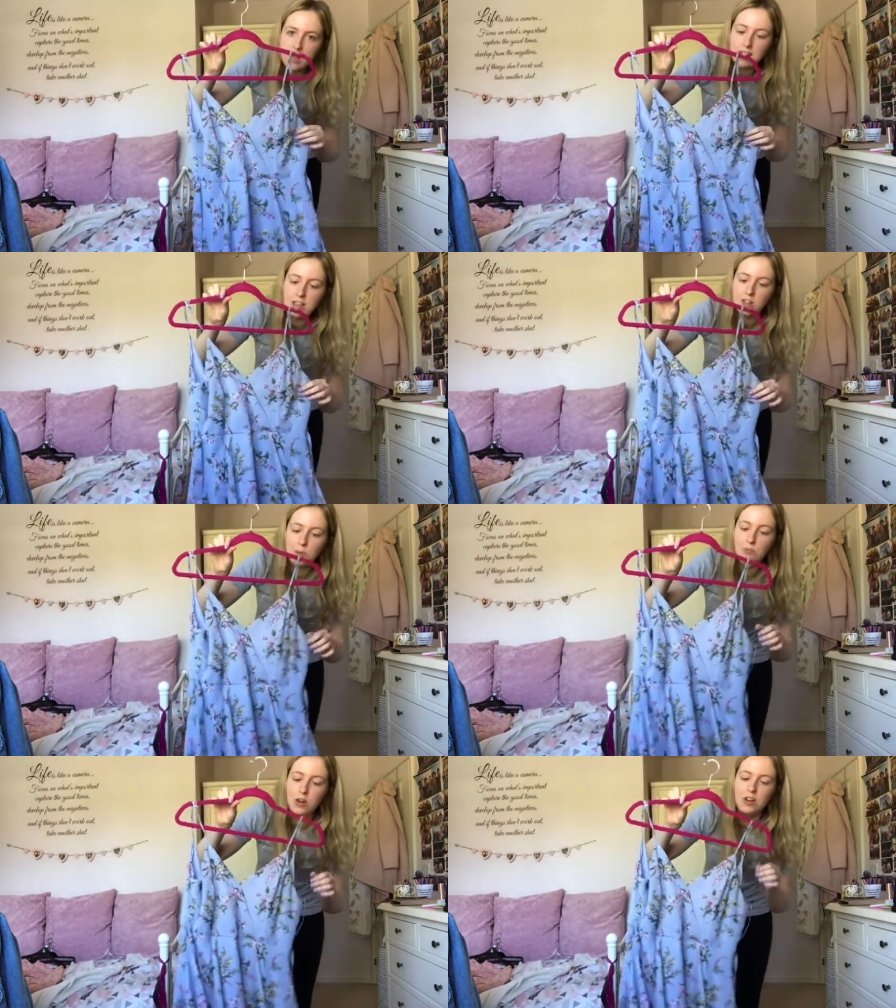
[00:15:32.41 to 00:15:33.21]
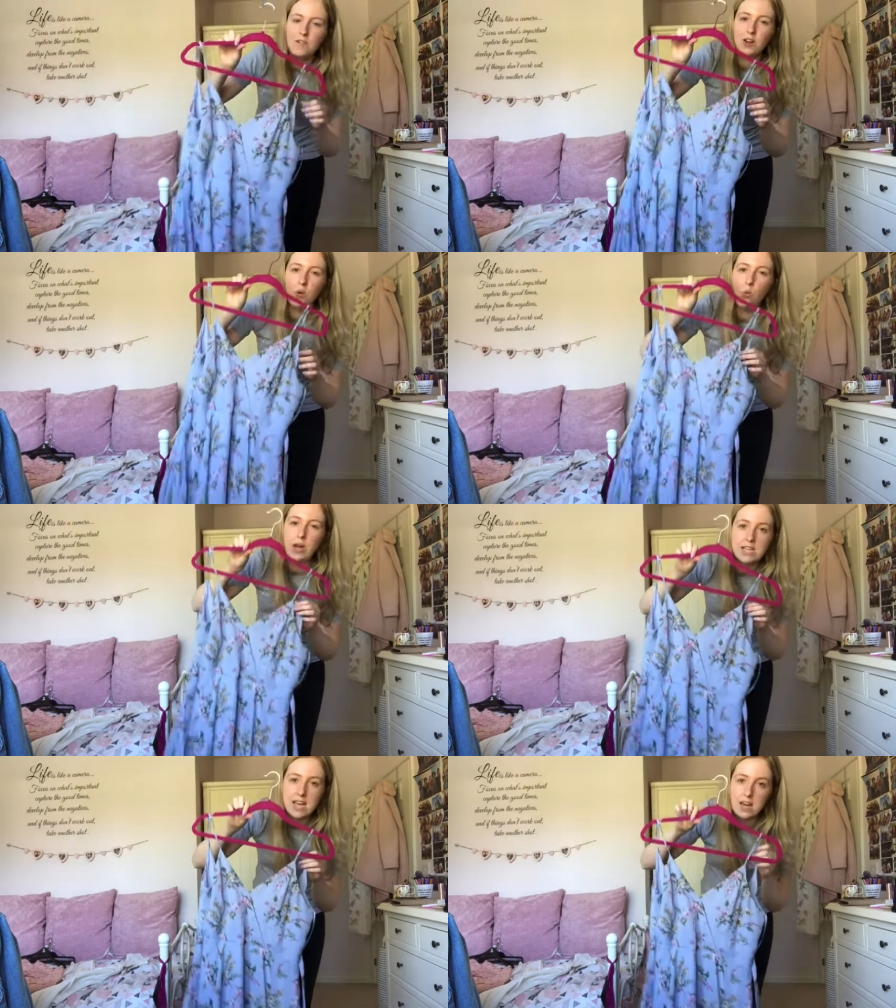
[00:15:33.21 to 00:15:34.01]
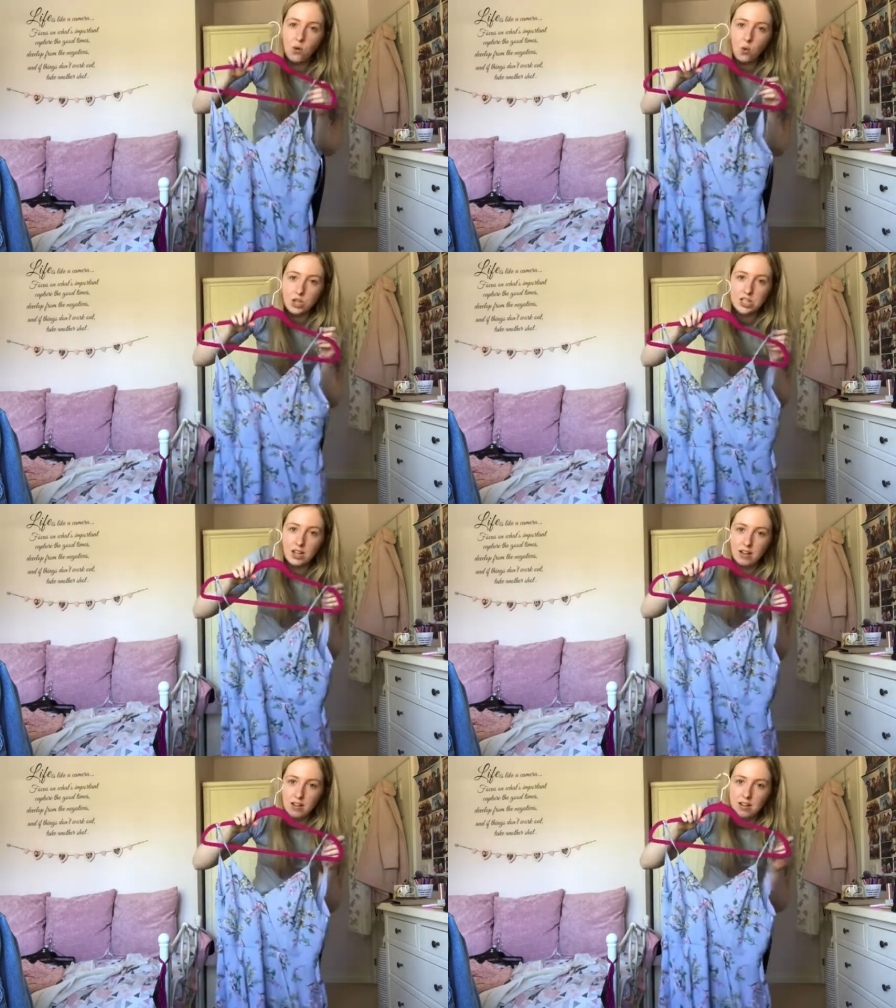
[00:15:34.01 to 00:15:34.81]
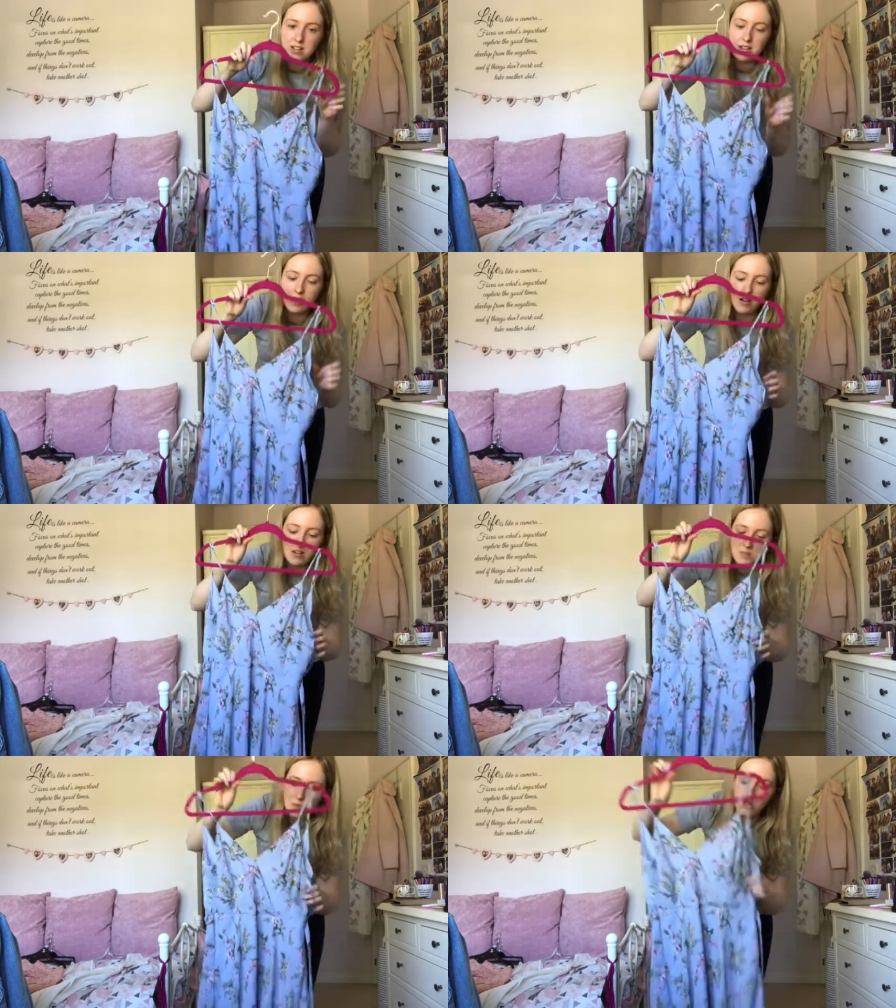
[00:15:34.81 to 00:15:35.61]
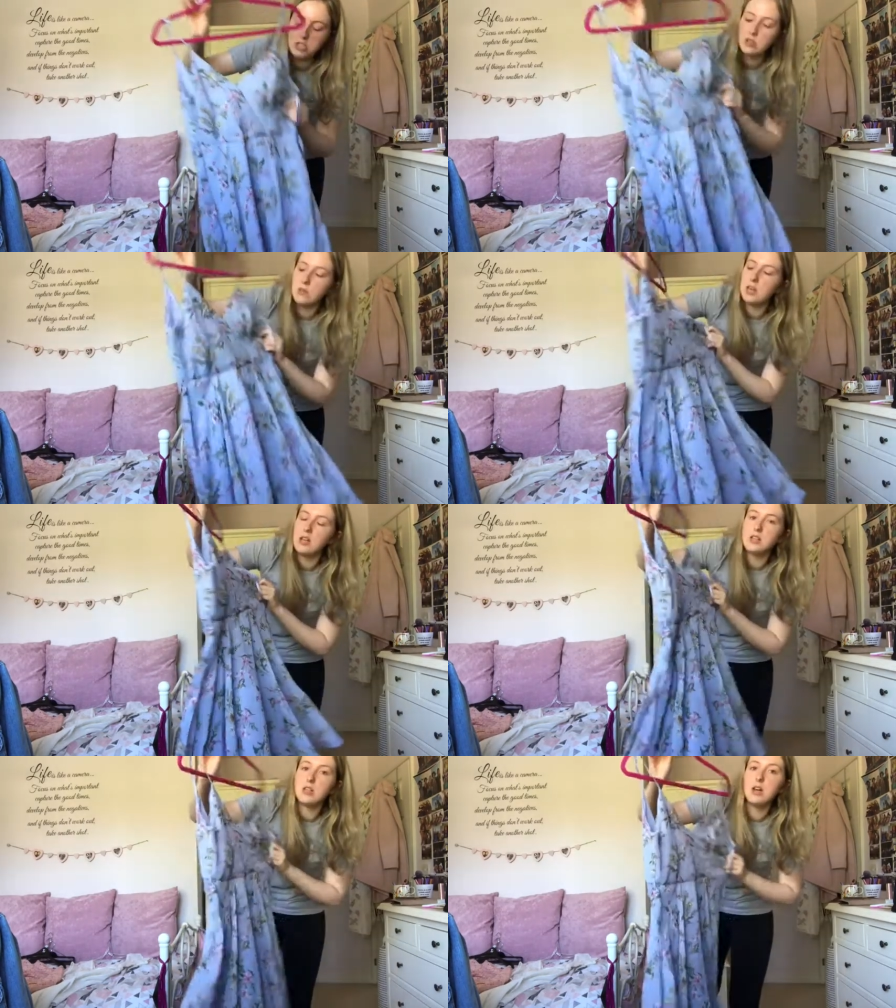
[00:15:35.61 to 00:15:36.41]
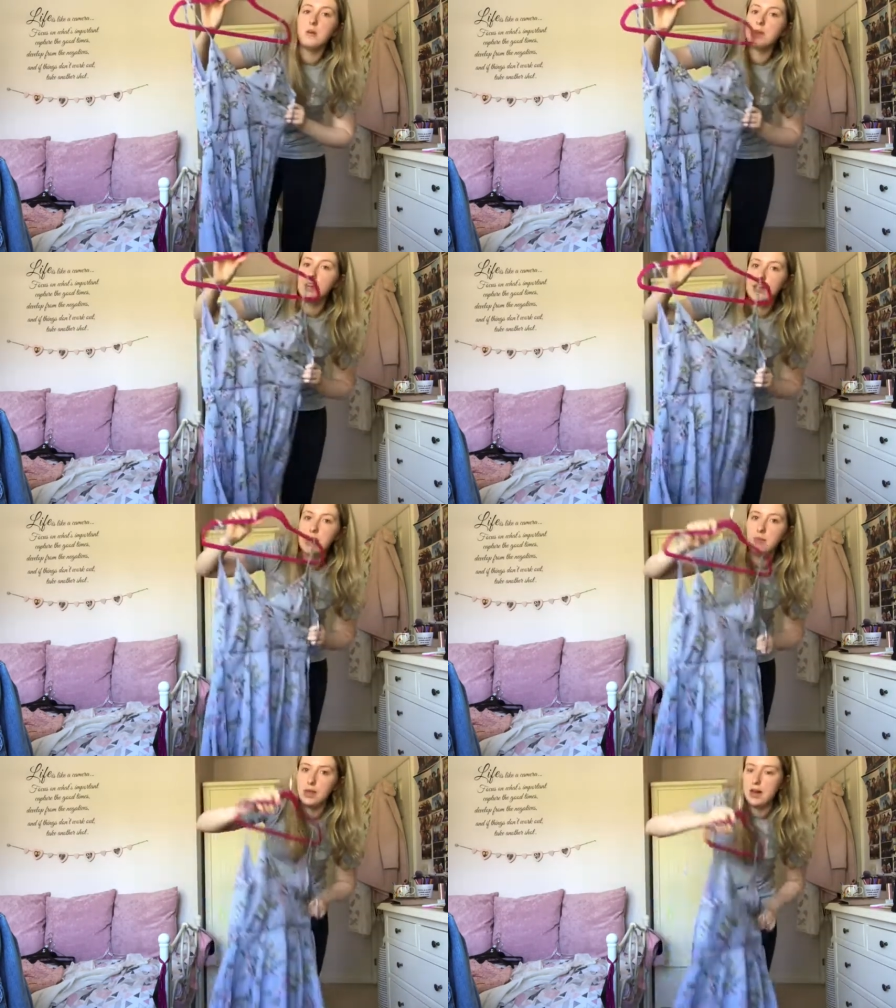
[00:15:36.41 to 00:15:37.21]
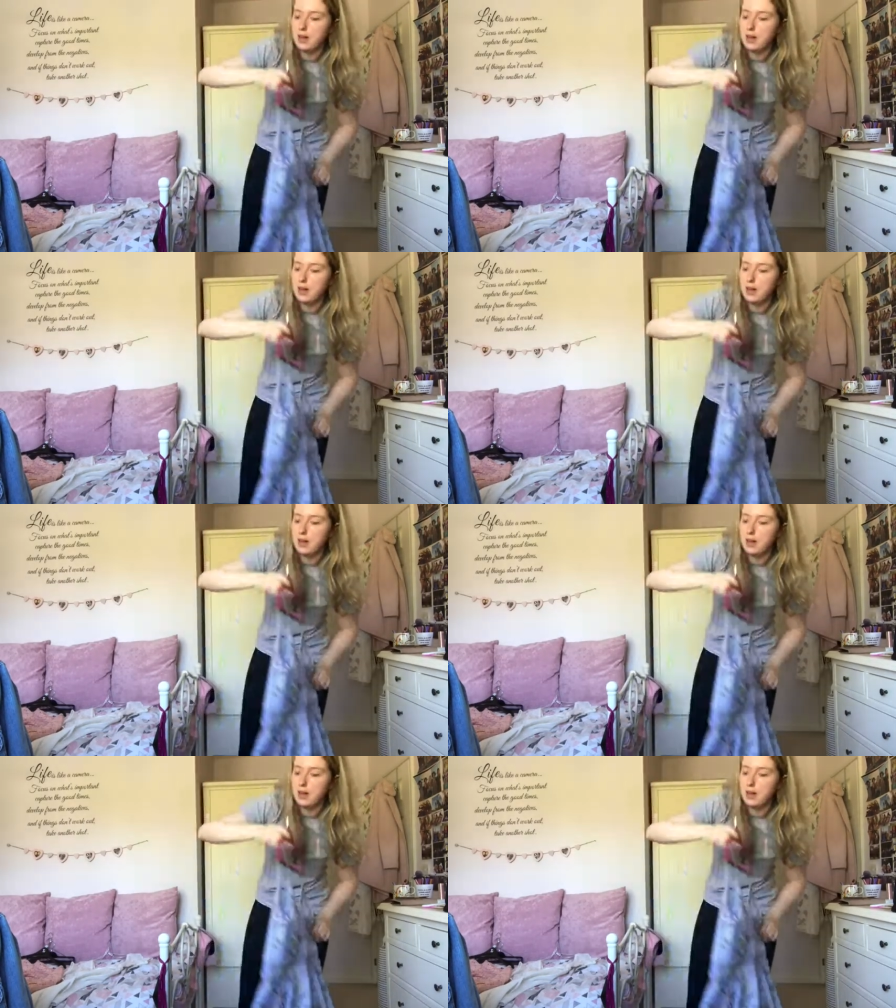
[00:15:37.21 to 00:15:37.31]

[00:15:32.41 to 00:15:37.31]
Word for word: I think this would be really nice for like a wedding or just like a nice garden party or something, so I'm going to keep that.